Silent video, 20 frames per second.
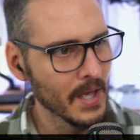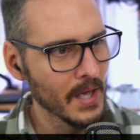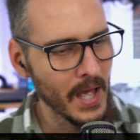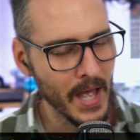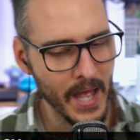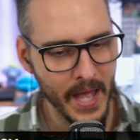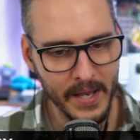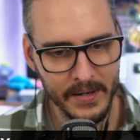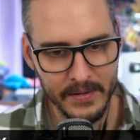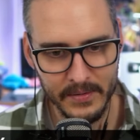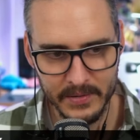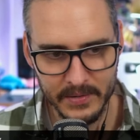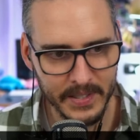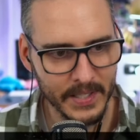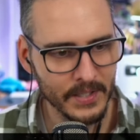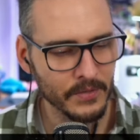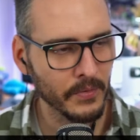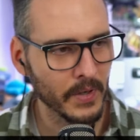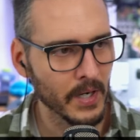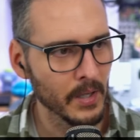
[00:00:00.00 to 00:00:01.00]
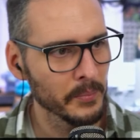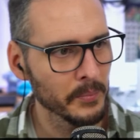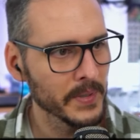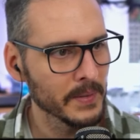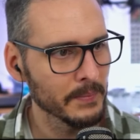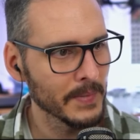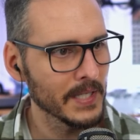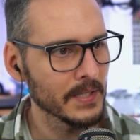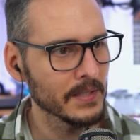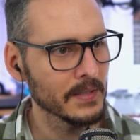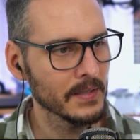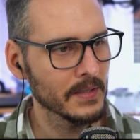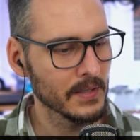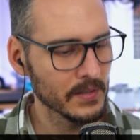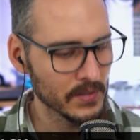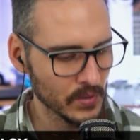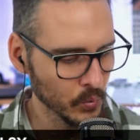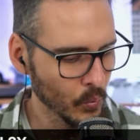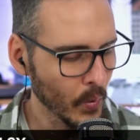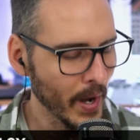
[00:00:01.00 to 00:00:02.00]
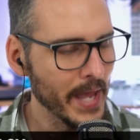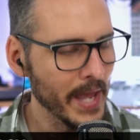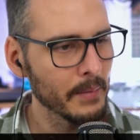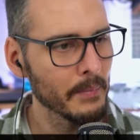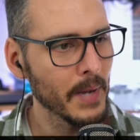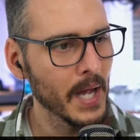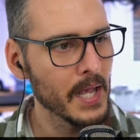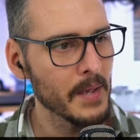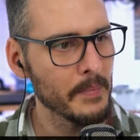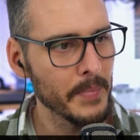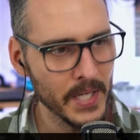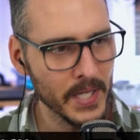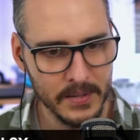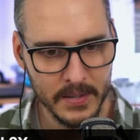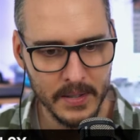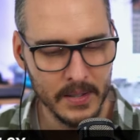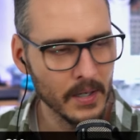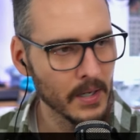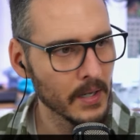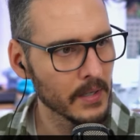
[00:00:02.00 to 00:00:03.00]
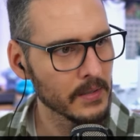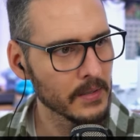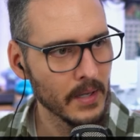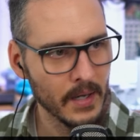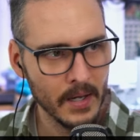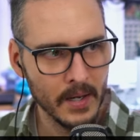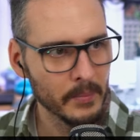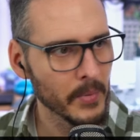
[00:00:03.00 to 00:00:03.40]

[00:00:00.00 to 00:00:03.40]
And thanks for helping me sway my opinion on uh,